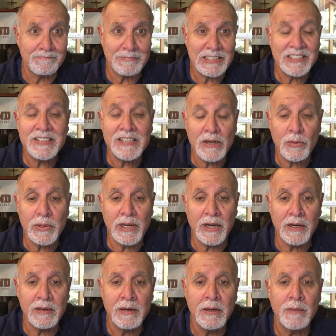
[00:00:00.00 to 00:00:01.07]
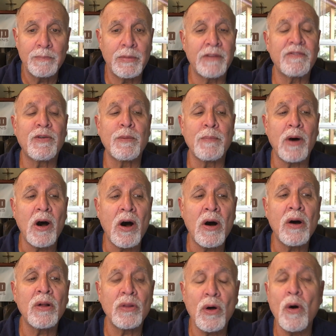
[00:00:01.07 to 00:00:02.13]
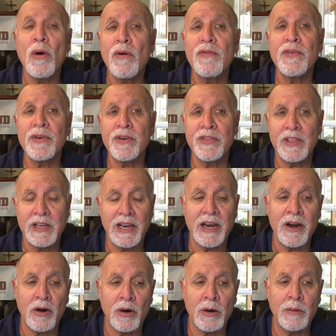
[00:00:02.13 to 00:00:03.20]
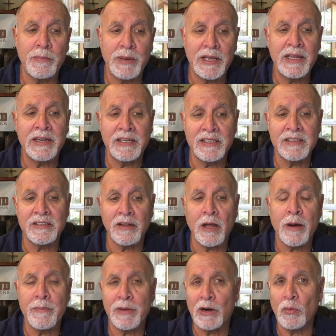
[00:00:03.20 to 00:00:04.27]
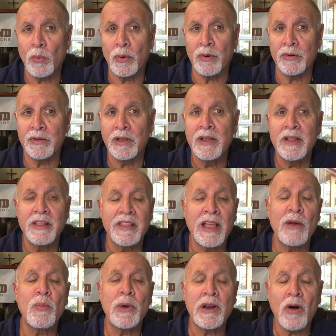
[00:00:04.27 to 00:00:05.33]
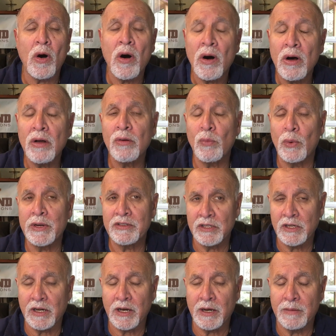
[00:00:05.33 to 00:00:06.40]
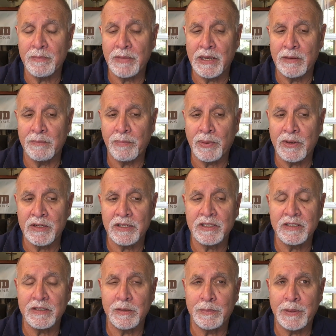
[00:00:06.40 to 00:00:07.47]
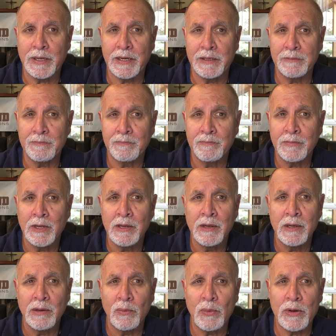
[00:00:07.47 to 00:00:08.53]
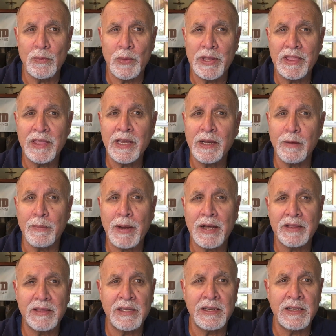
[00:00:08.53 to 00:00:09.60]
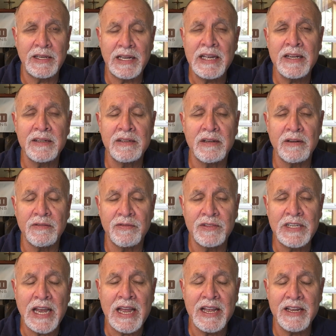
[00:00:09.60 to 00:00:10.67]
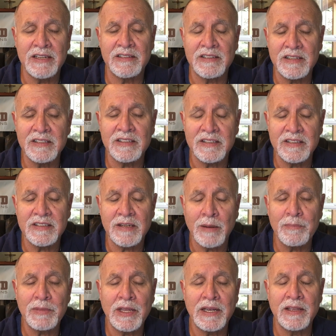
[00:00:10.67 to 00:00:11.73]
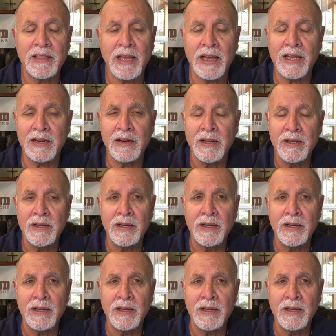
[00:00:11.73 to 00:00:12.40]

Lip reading: Syria, but from all over the Arab and Islamic world. They would all want to come and participate. When we think about the end of days, this is something that